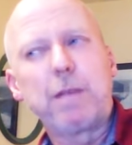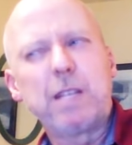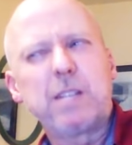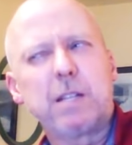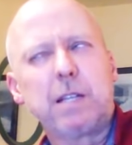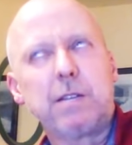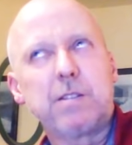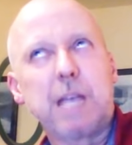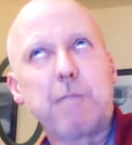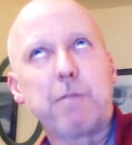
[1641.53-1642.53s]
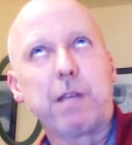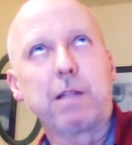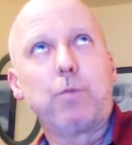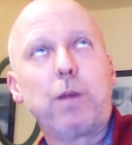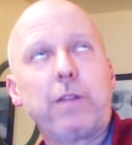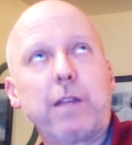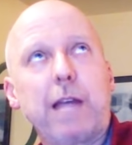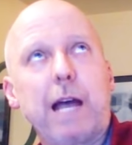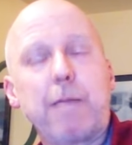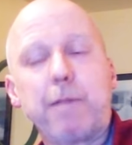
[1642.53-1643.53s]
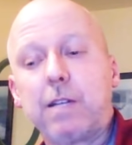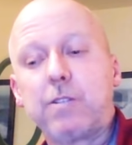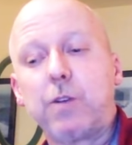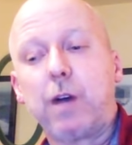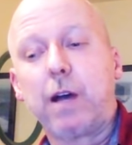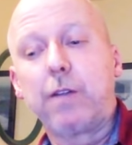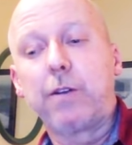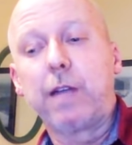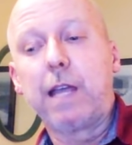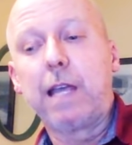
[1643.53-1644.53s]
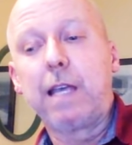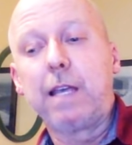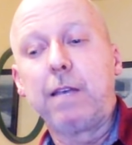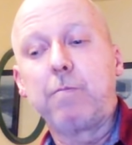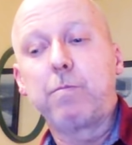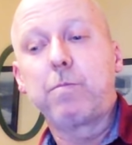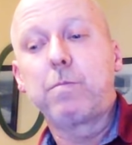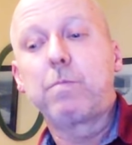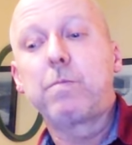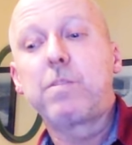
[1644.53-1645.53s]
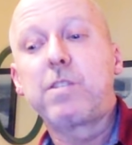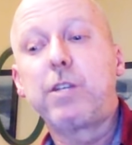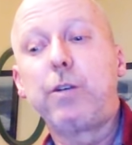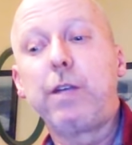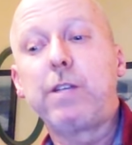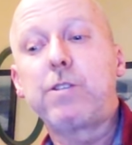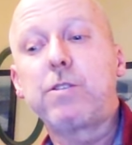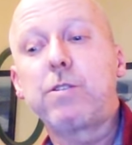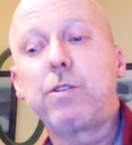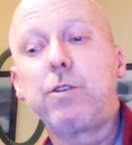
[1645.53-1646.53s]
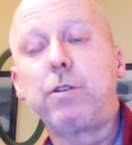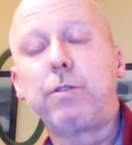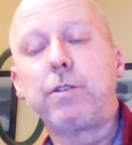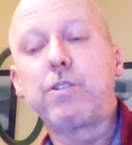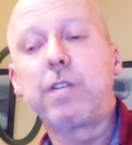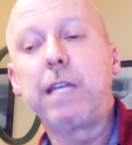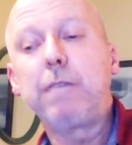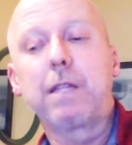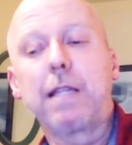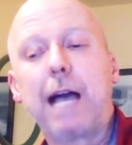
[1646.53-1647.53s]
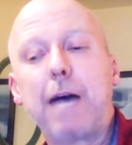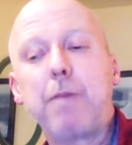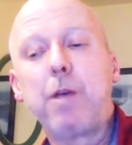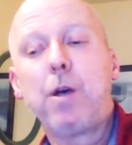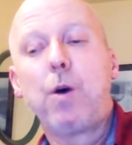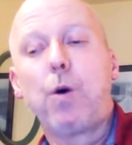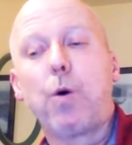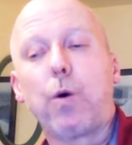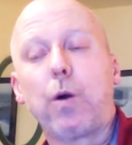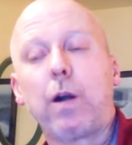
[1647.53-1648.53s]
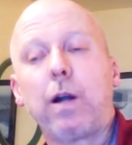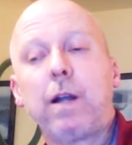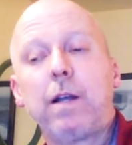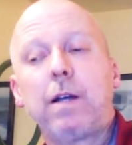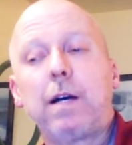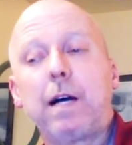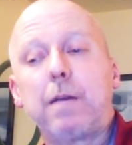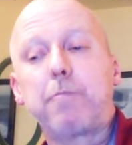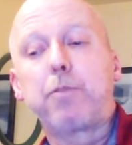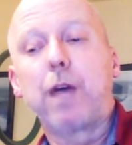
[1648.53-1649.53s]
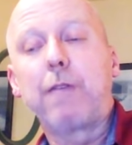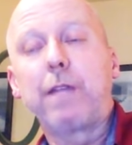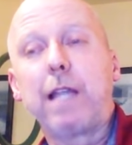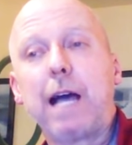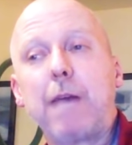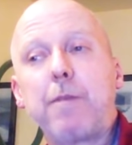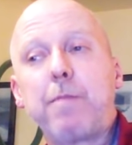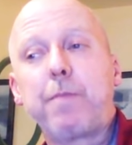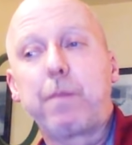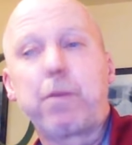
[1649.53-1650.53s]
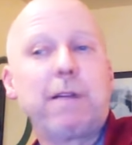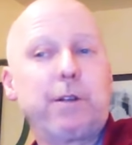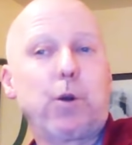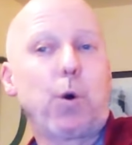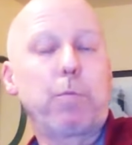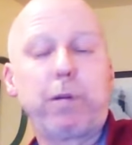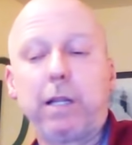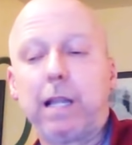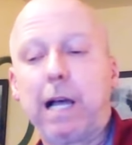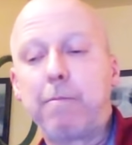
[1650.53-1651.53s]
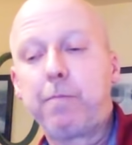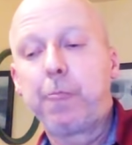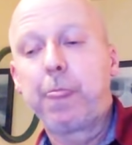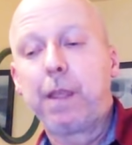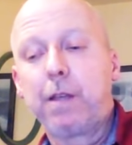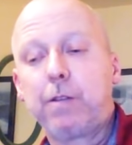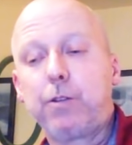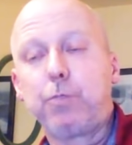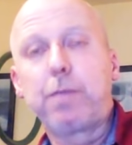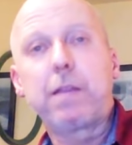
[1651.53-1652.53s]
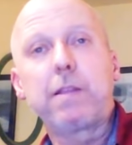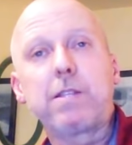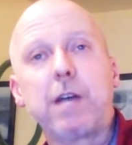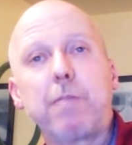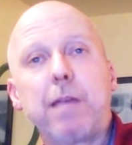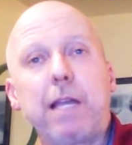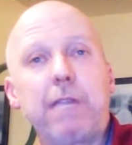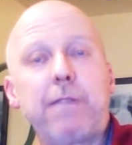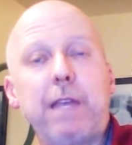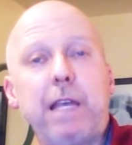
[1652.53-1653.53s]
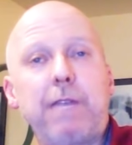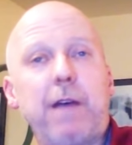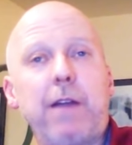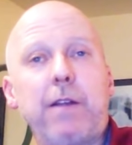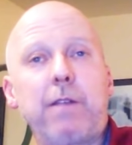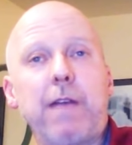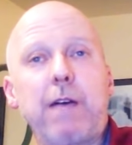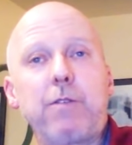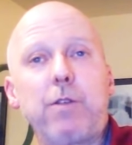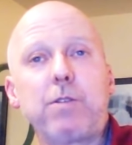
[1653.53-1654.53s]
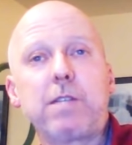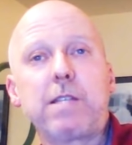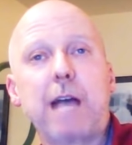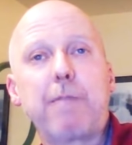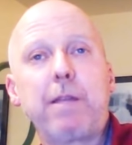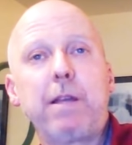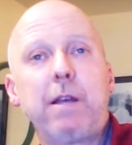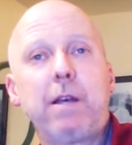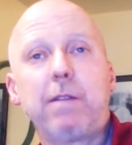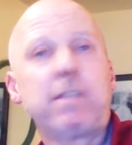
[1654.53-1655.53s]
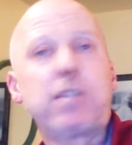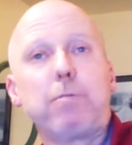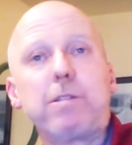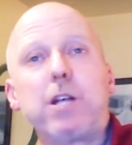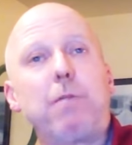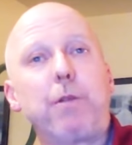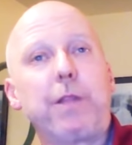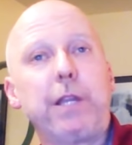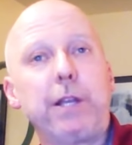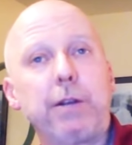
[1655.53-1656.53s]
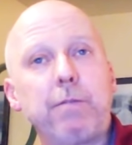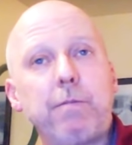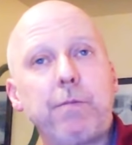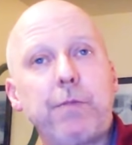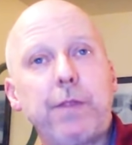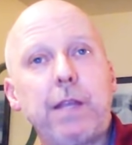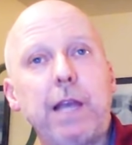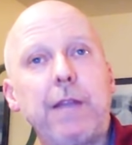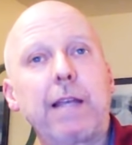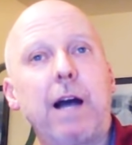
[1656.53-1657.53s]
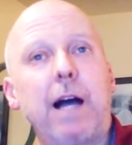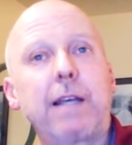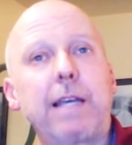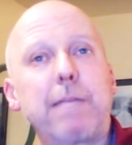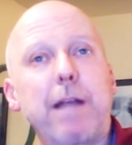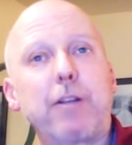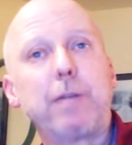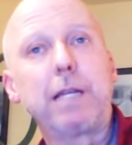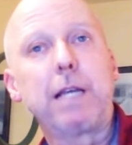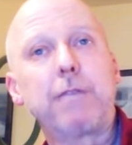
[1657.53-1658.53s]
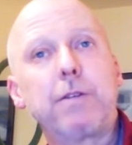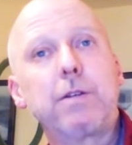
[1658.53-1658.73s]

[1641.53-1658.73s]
Basically the same thing, one thing to happen is if either a serious university lab or a private lab, private corporate lab to pick this up. And if they, if either of them, those things happen, this thing will be solved within a year. And then I can get back to my life.